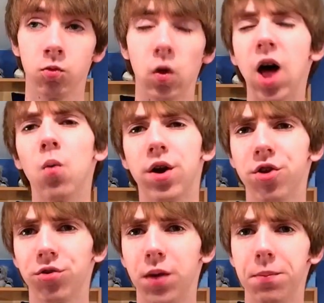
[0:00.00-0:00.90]
Well, one
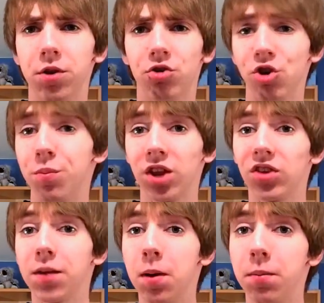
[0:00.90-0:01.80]
of those might be true, but
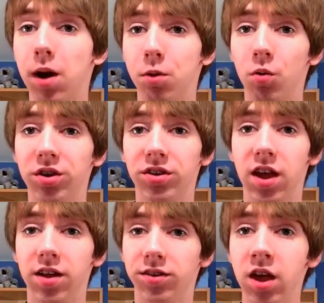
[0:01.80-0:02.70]
it's like my mom always
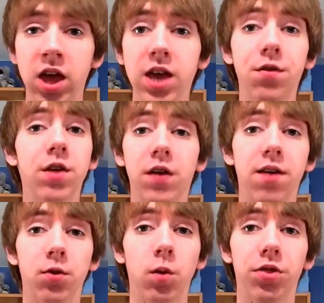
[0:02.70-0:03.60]
says even if
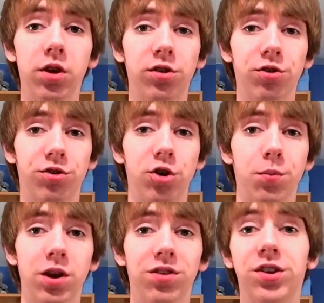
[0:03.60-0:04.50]
everyone thinks you're
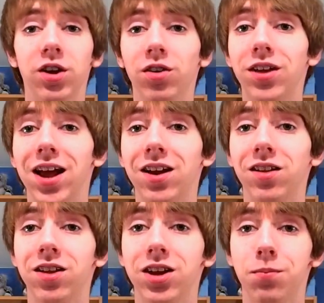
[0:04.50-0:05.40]
stupid, it's still
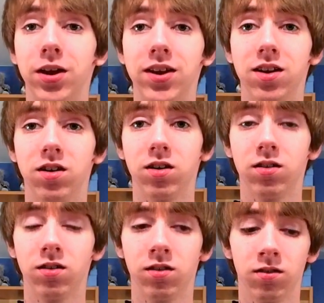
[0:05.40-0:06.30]
technically an opinion.
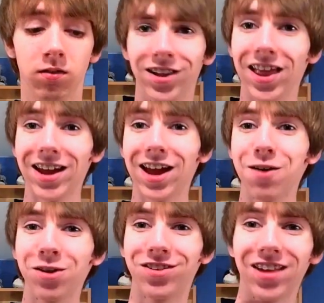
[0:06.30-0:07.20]
Like
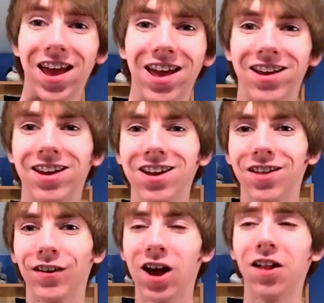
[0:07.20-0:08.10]
I was saying,
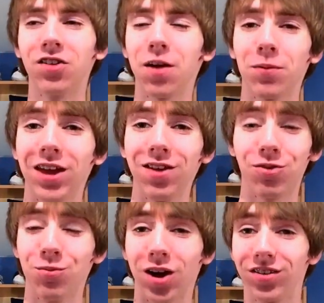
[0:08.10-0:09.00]
the college
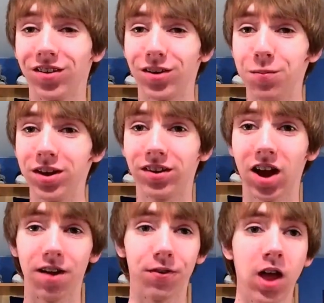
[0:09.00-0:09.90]
application process can be
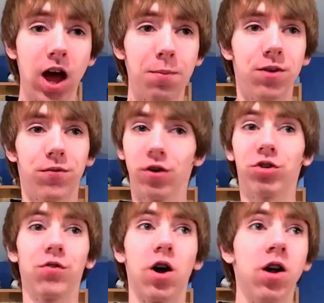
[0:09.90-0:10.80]
tough. I mean,
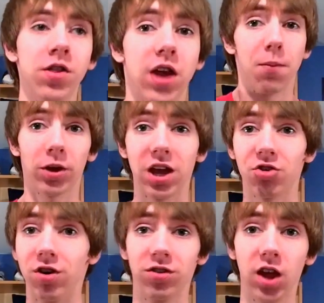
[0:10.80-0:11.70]
first of all,
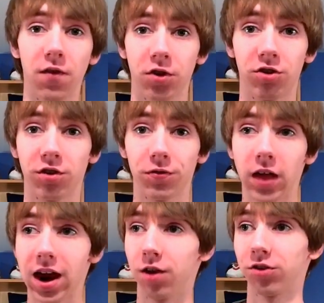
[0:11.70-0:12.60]
application itself is just
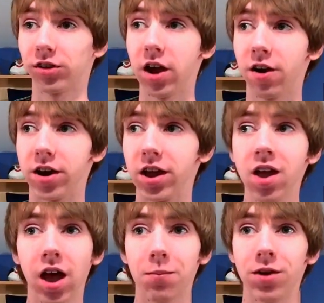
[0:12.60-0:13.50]
flat out scary.
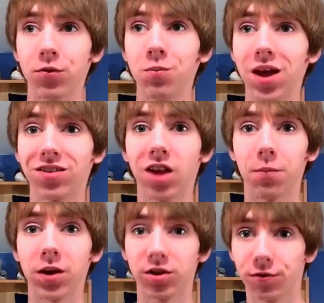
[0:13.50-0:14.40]
I mean, if you mess
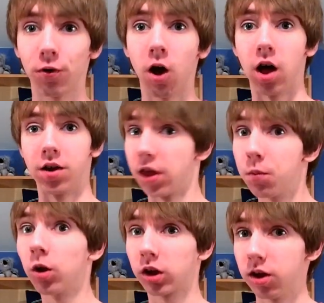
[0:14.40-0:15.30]
up, it's fraud. They
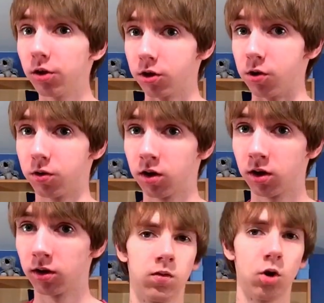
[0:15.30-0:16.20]
will kill you.
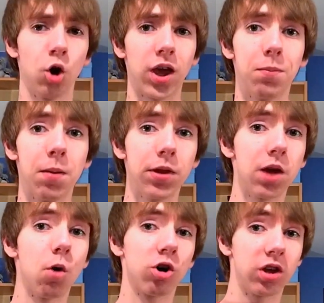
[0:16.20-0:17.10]
Okay, maybe
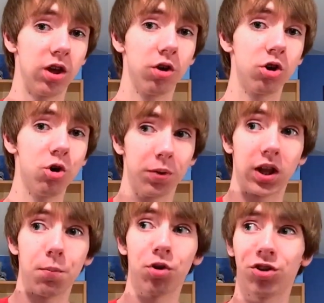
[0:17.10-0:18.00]
they won't kill you,
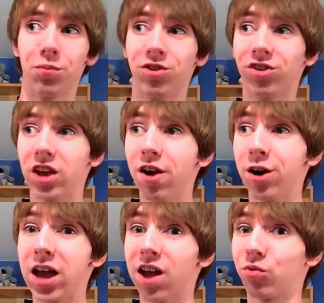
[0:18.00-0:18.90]
but they put some
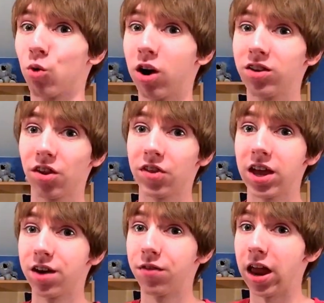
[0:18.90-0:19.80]
scary ass warnings at
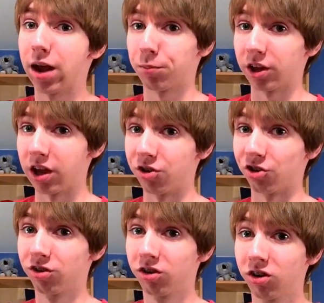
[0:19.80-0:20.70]
the end of that
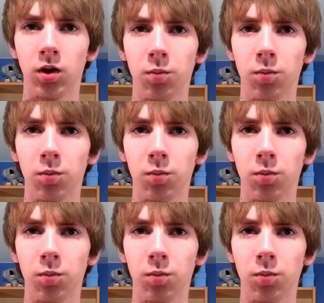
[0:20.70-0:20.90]
application.